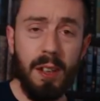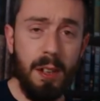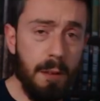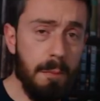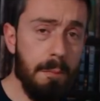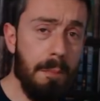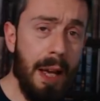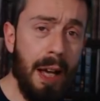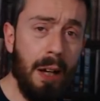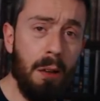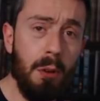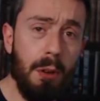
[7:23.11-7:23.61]

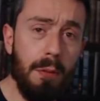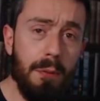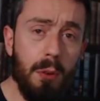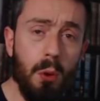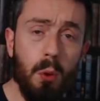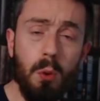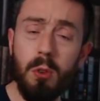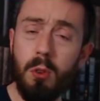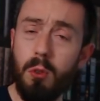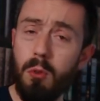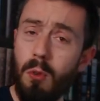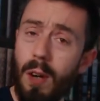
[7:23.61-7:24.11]
powerful,
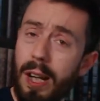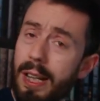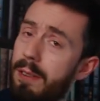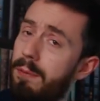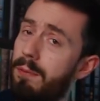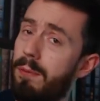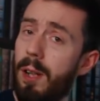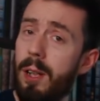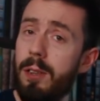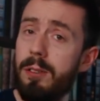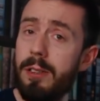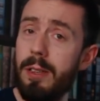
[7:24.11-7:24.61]
great
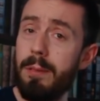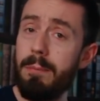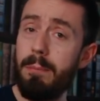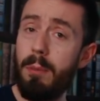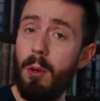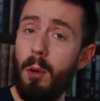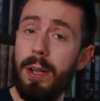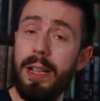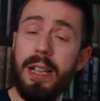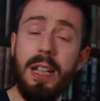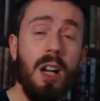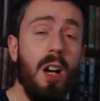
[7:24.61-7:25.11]
floating
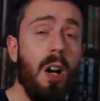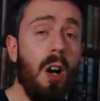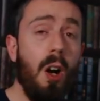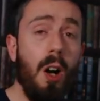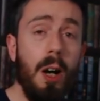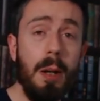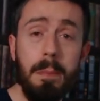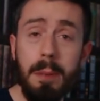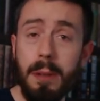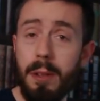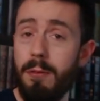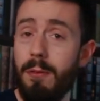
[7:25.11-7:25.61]
point,
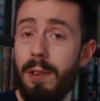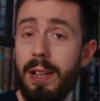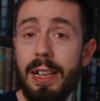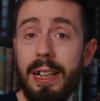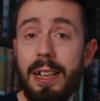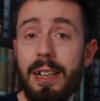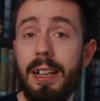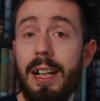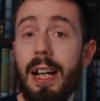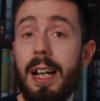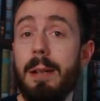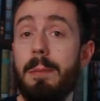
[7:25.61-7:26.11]
hyper-threading
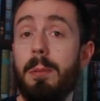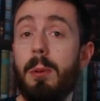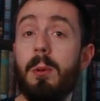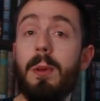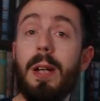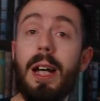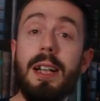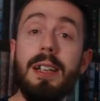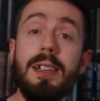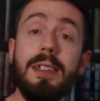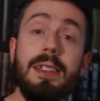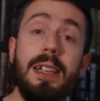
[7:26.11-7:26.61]
enabled,
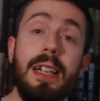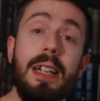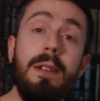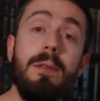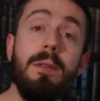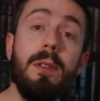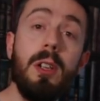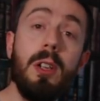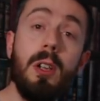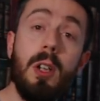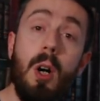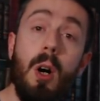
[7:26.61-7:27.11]
and has
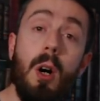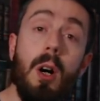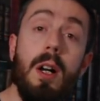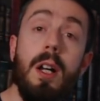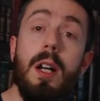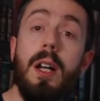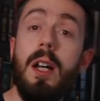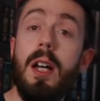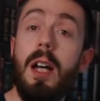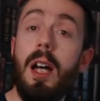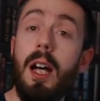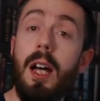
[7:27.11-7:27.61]
even got
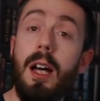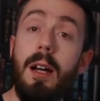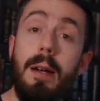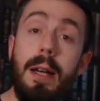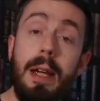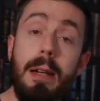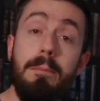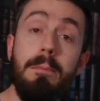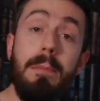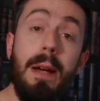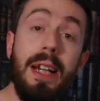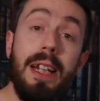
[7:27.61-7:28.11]
uh,
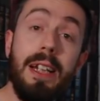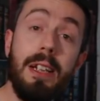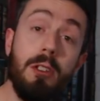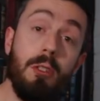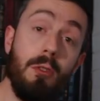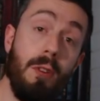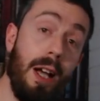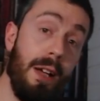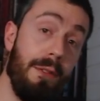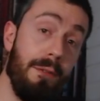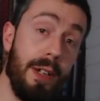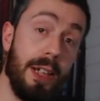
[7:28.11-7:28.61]
embedded
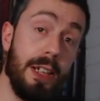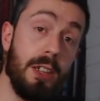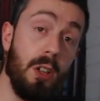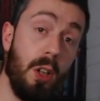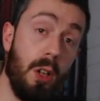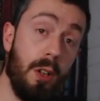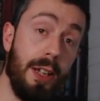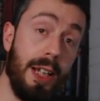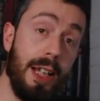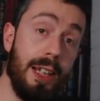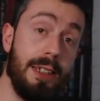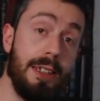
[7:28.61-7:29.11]
graphics
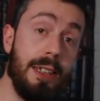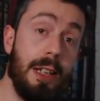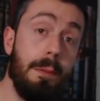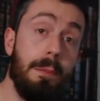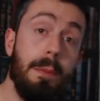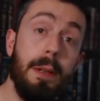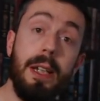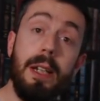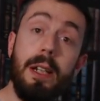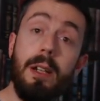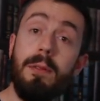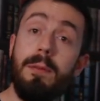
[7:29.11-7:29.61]
on that C P
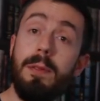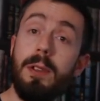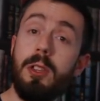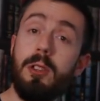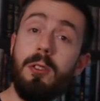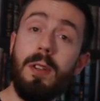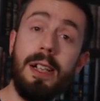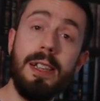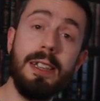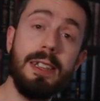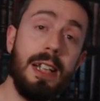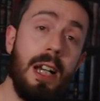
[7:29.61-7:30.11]
U for
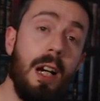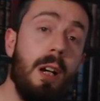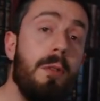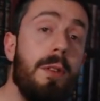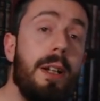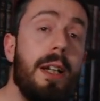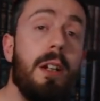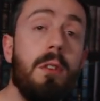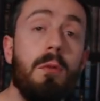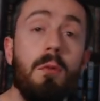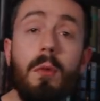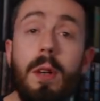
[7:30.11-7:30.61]

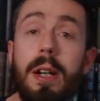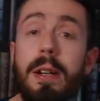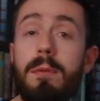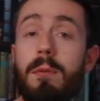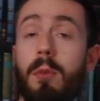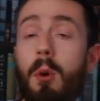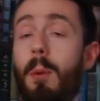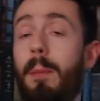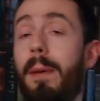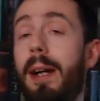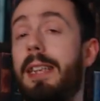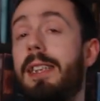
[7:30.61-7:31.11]
transcoding and
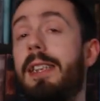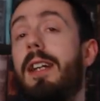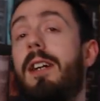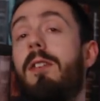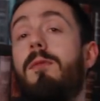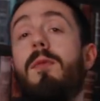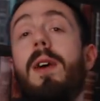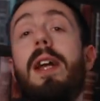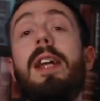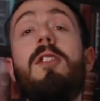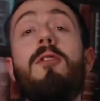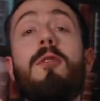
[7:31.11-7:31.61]
reformatting and
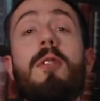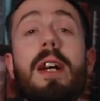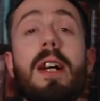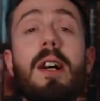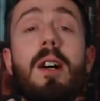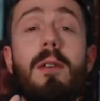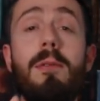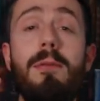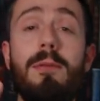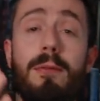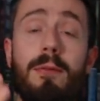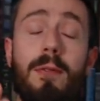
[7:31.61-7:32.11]
rendering
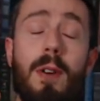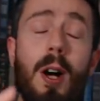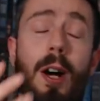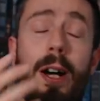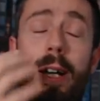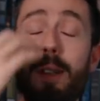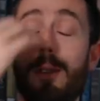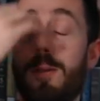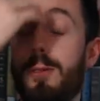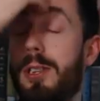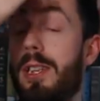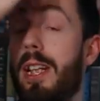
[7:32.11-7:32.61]
of
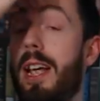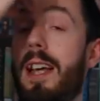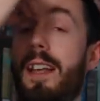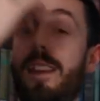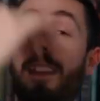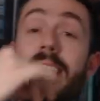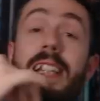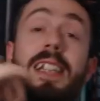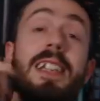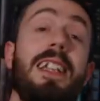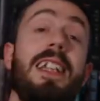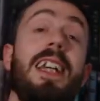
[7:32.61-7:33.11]
files.
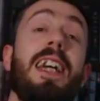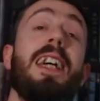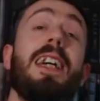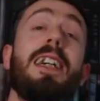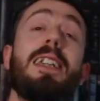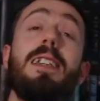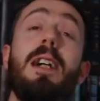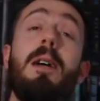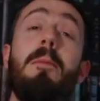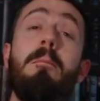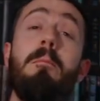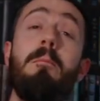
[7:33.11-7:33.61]
This thing is
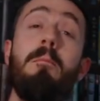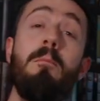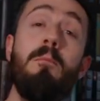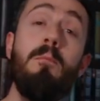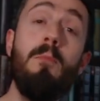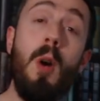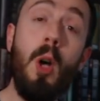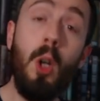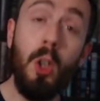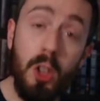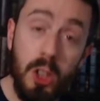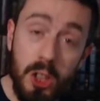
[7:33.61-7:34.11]
a
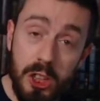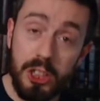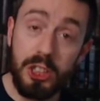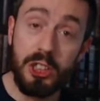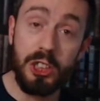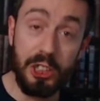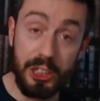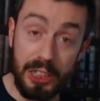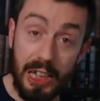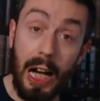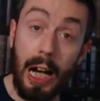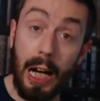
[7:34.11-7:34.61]

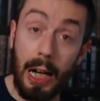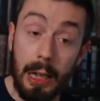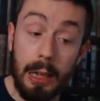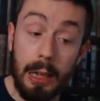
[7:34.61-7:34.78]
monster.